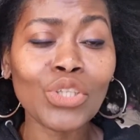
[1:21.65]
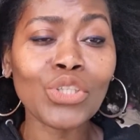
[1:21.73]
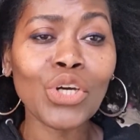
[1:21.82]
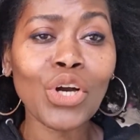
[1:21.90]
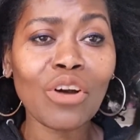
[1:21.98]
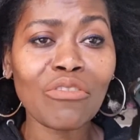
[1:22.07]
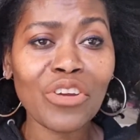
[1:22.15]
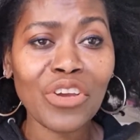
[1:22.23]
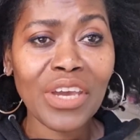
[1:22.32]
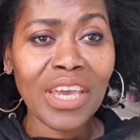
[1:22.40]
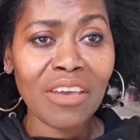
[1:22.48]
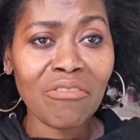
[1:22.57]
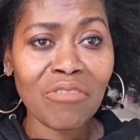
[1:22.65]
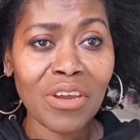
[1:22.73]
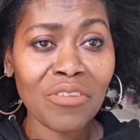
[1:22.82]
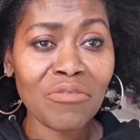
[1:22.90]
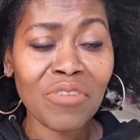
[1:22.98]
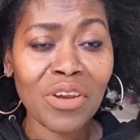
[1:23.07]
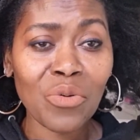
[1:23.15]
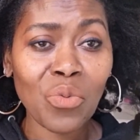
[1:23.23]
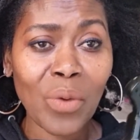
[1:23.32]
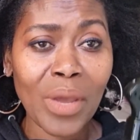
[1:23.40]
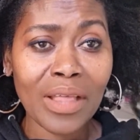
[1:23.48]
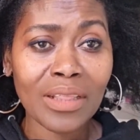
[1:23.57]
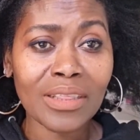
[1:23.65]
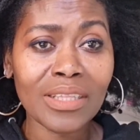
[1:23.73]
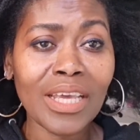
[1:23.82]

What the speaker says: you cover your hair very well.